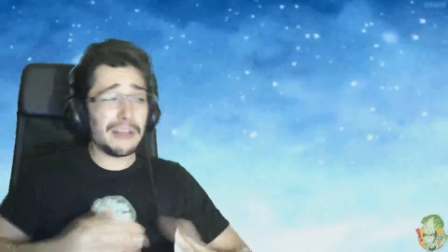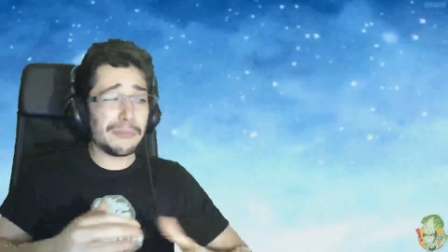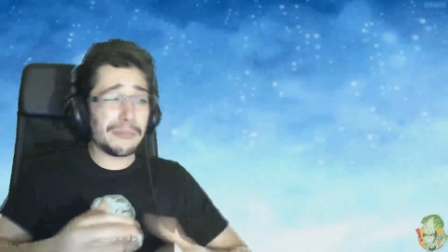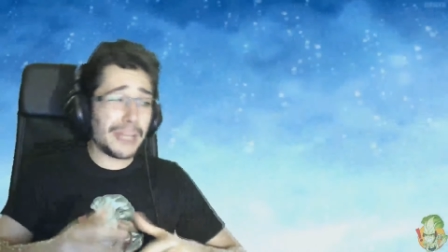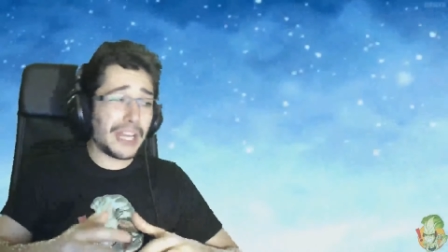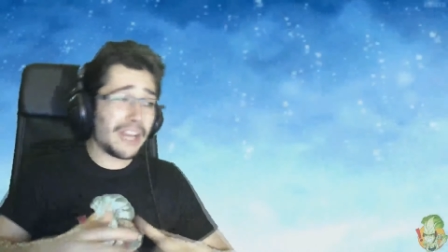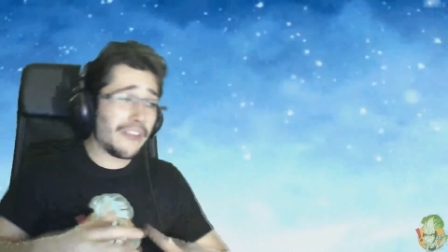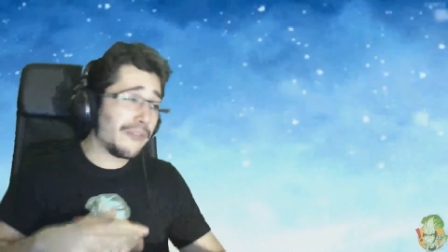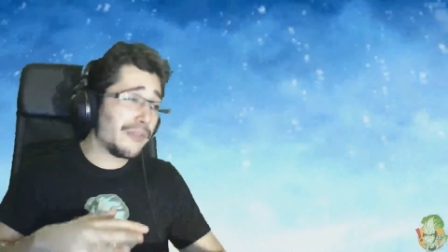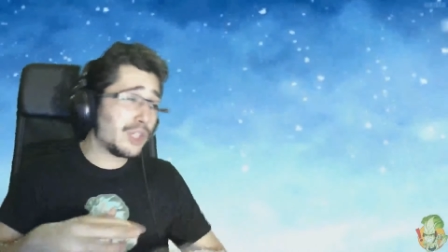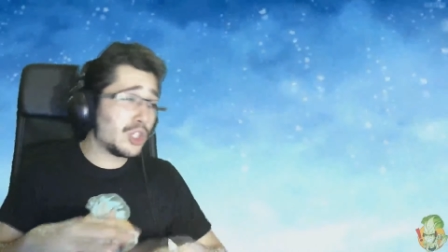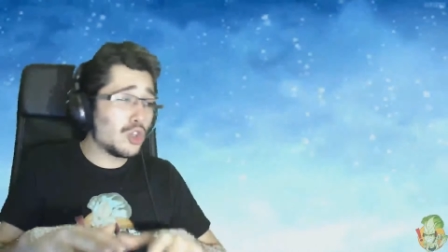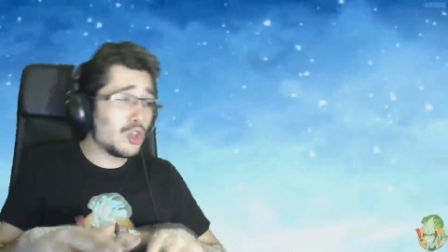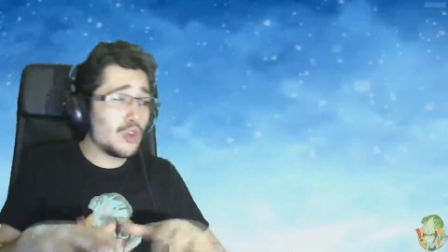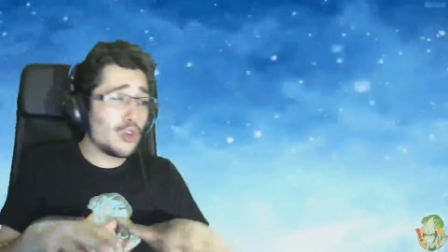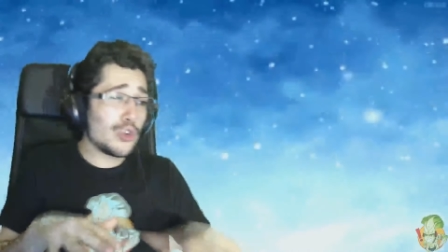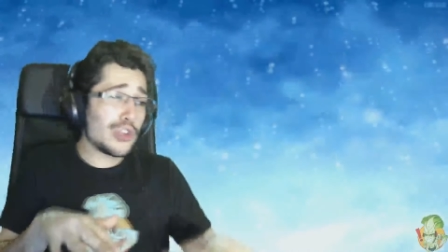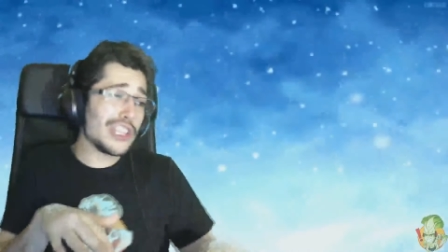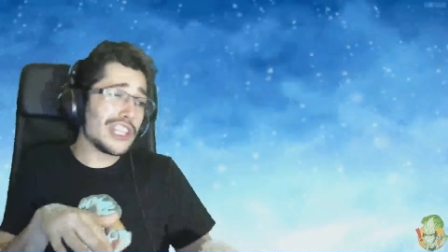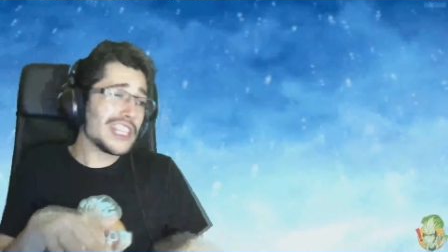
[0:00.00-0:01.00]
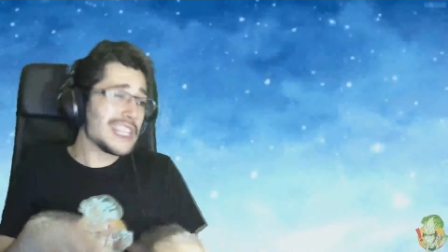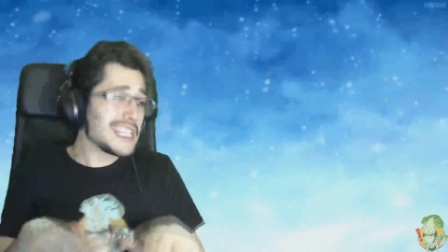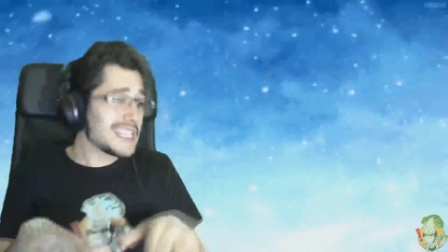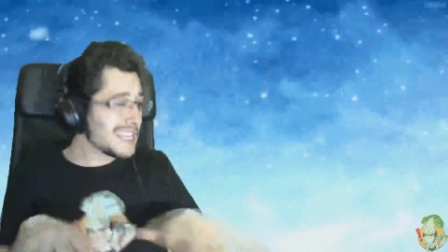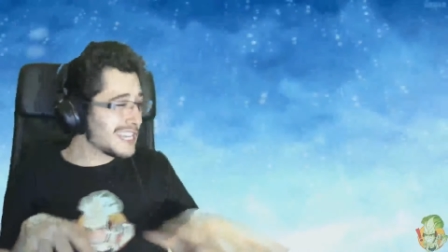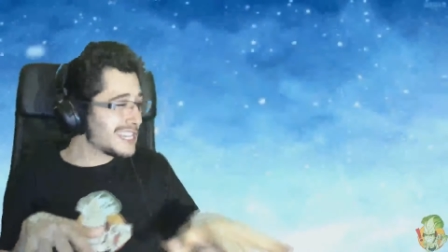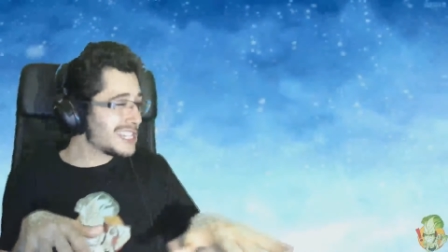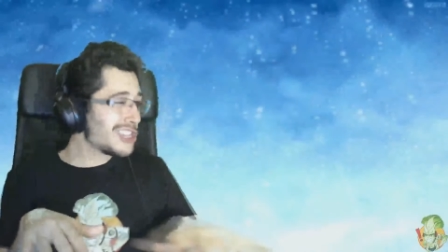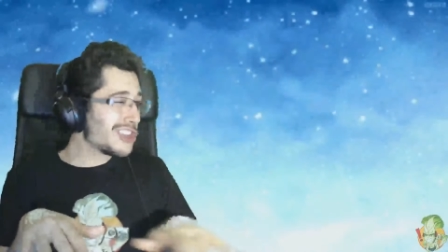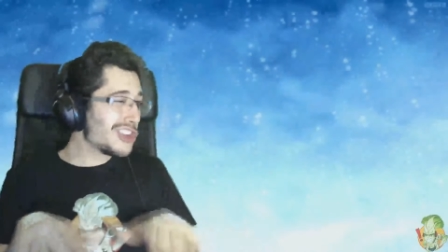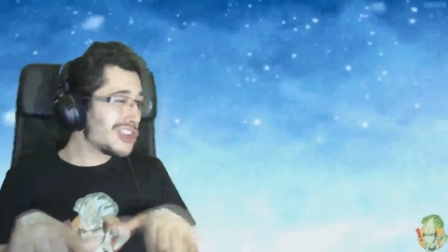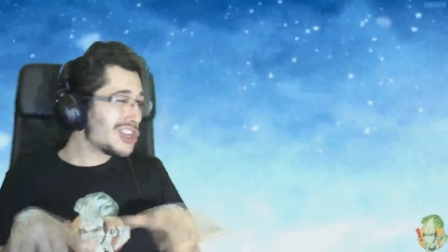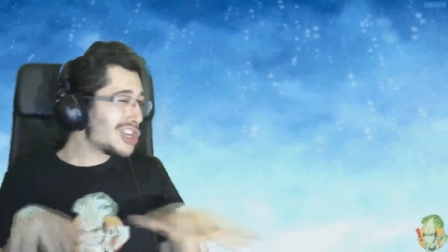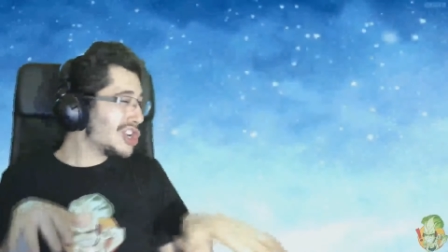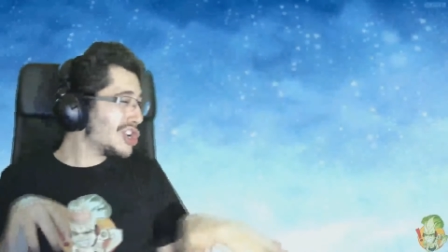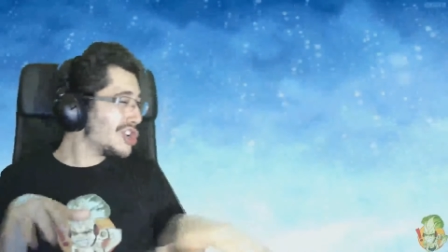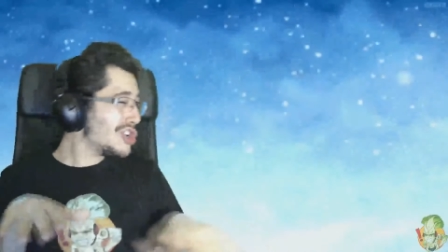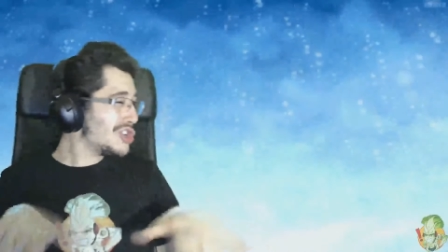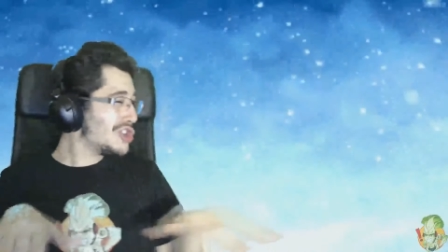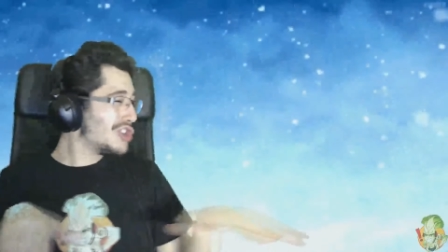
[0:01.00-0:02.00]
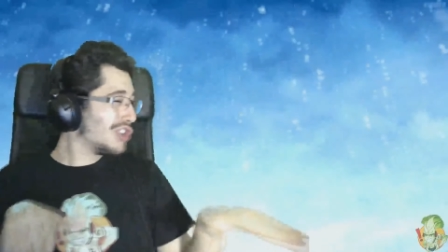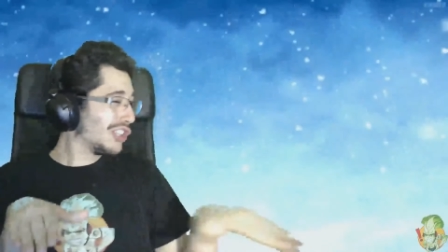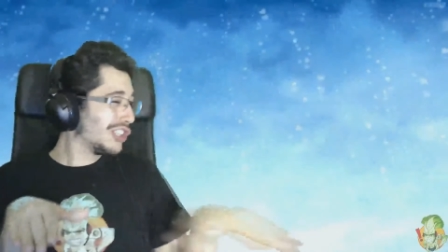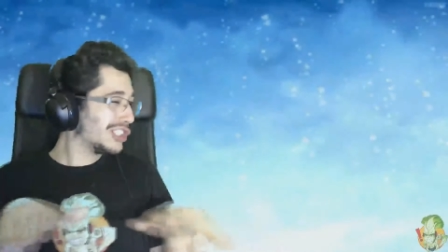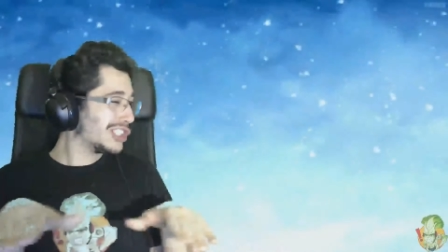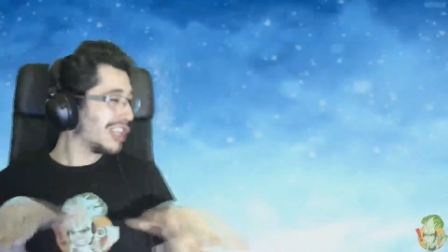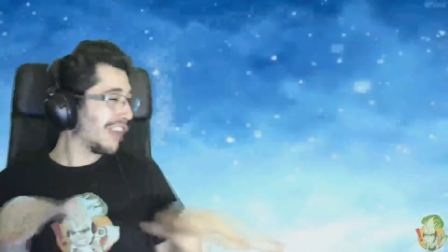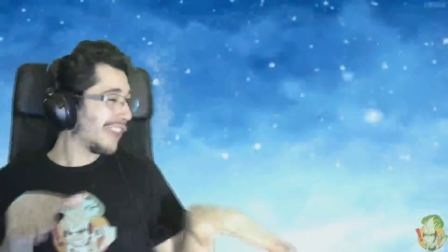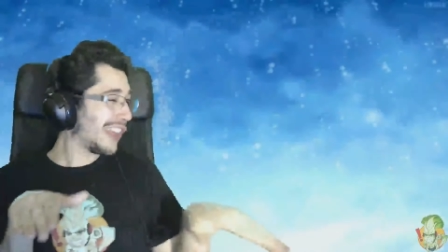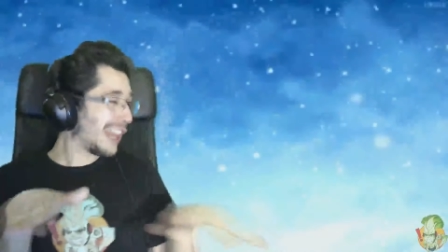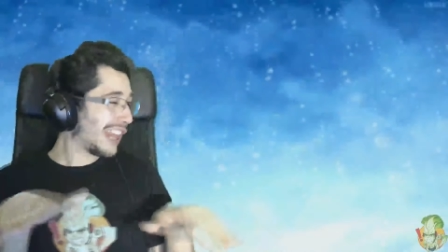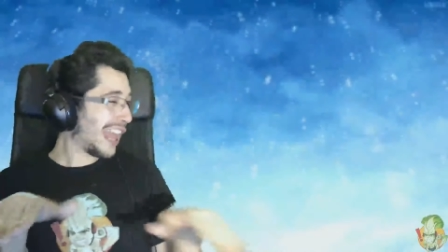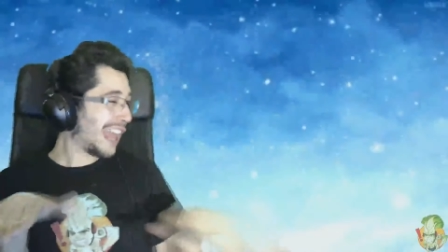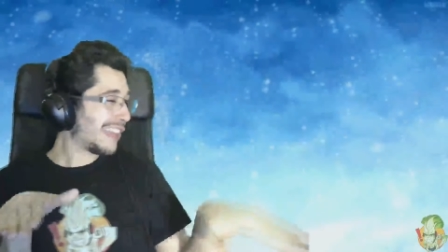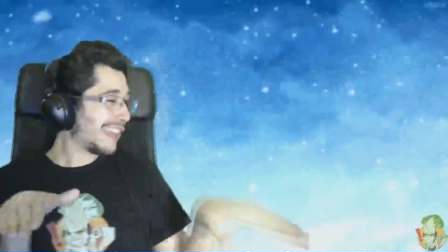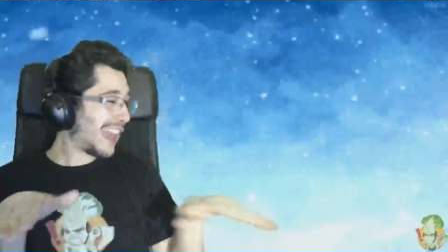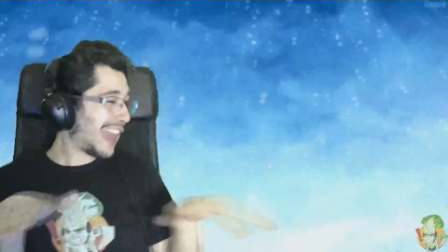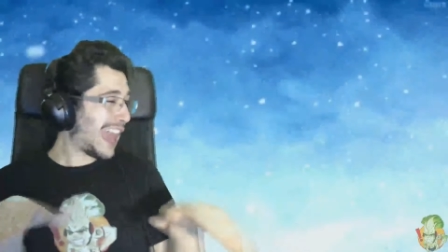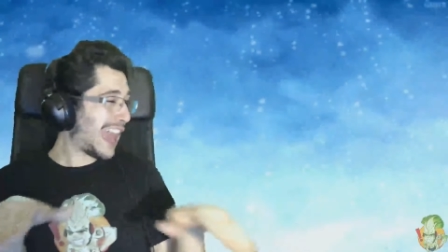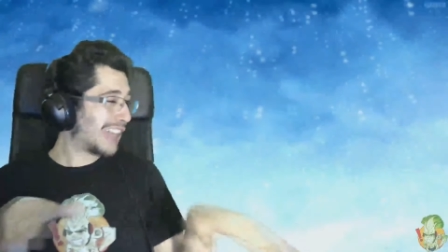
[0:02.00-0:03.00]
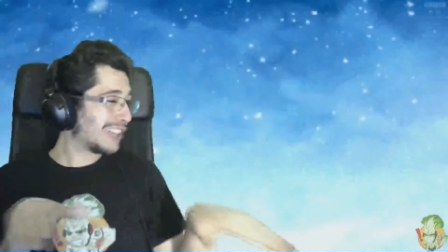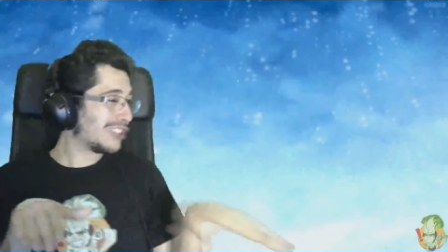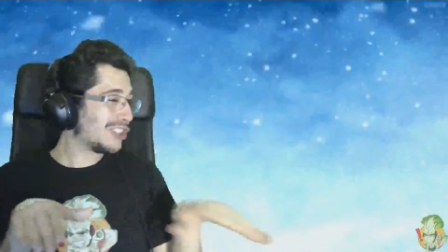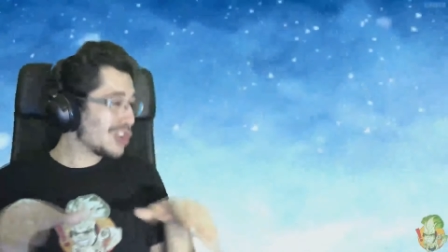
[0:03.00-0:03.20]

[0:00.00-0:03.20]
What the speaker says: bit of both, you know, something like that.